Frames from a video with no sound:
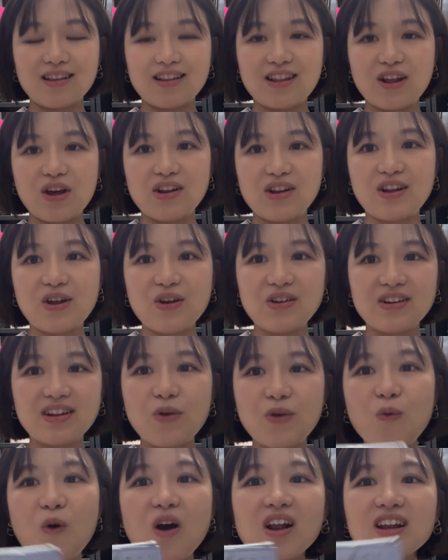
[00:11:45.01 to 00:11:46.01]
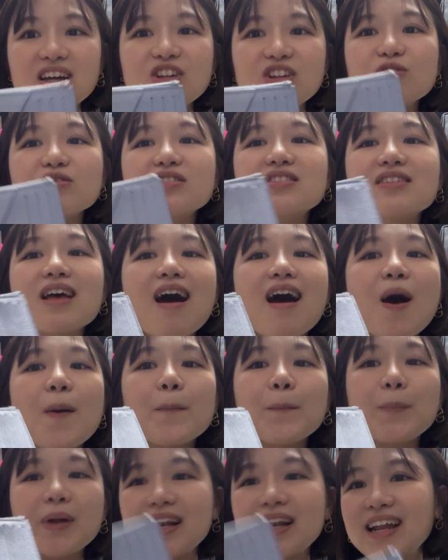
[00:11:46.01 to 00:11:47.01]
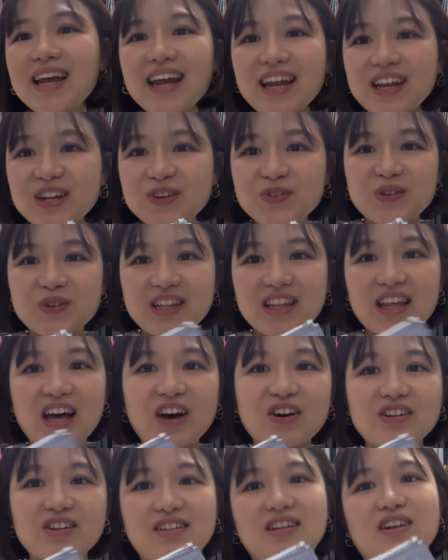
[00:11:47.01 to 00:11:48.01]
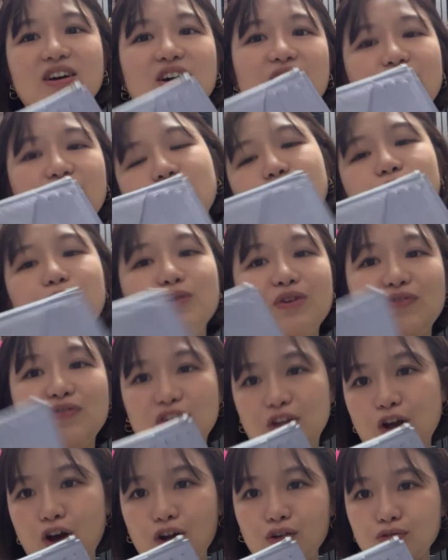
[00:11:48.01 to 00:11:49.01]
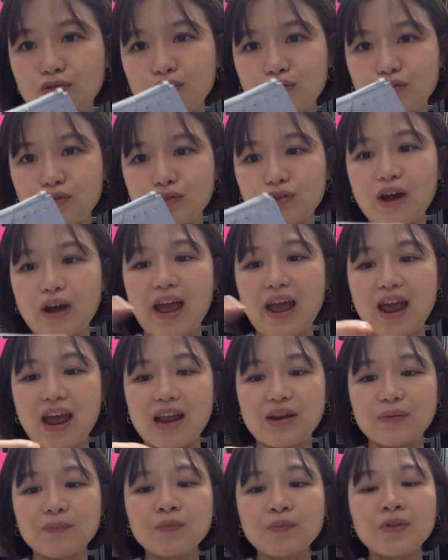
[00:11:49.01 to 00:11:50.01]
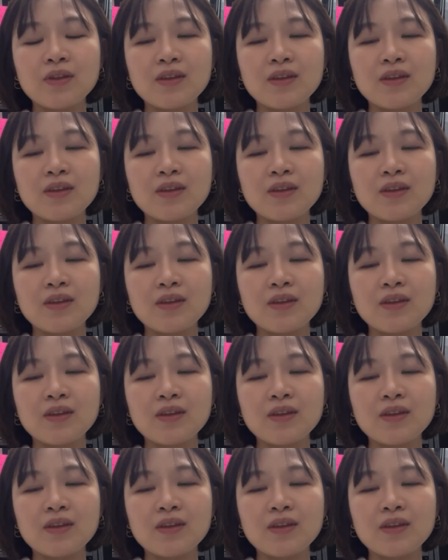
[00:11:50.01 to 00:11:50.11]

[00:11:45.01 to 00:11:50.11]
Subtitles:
The wallet looks plain without the Louis Vuitton logo, and